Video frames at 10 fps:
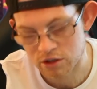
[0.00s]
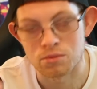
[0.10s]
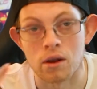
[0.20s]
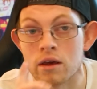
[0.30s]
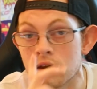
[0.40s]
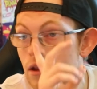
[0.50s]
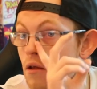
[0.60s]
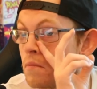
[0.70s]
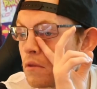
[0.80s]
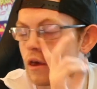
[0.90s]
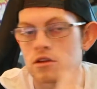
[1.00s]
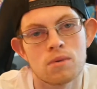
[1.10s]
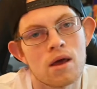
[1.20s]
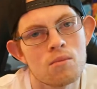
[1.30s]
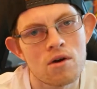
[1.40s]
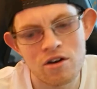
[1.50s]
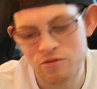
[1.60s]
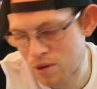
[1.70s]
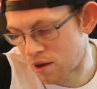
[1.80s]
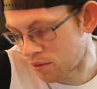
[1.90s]
explain where
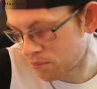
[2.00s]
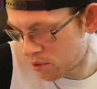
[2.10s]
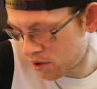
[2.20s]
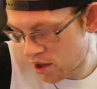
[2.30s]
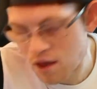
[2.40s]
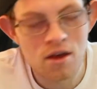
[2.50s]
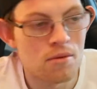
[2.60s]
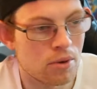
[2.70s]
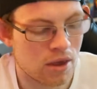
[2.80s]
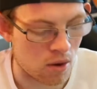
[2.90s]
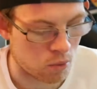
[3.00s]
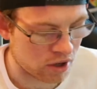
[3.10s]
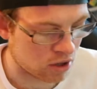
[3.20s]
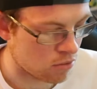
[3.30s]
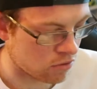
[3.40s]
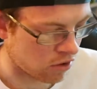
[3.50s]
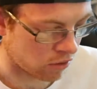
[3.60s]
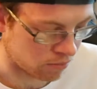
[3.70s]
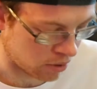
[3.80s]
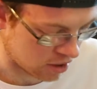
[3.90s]
I've been. But yeah, we're going to move
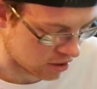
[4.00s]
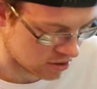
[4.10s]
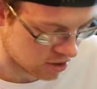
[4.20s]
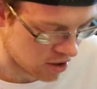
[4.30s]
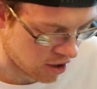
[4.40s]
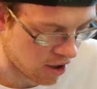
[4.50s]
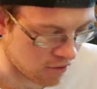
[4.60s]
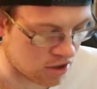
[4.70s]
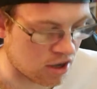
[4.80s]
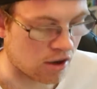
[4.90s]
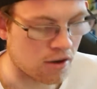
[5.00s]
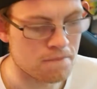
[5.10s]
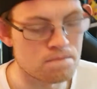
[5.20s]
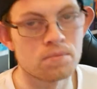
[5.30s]
on because I have here